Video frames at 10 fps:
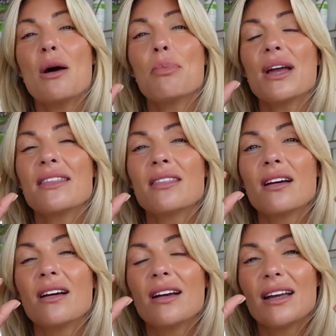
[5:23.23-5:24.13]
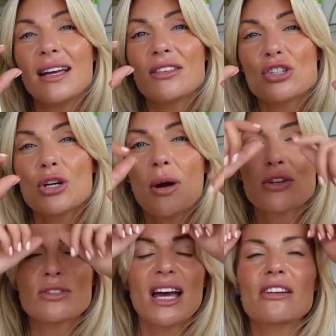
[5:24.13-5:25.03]
But in the
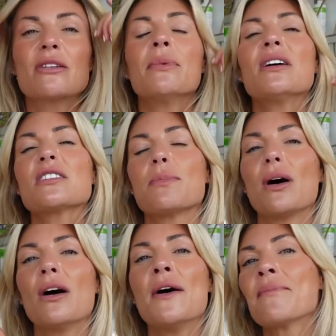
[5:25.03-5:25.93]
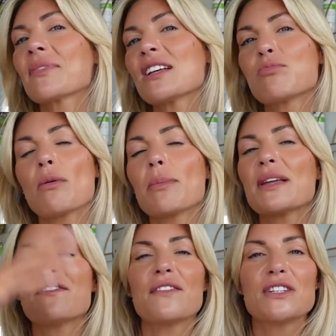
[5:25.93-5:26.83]
200 calorie Mars bar, there's
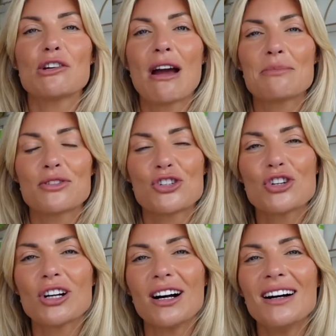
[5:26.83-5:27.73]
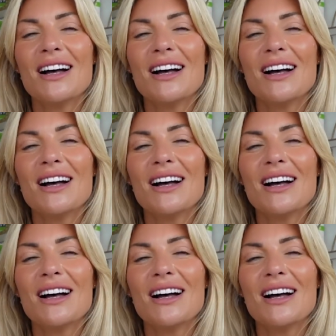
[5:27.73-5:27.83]
probably 50 grams of sugar,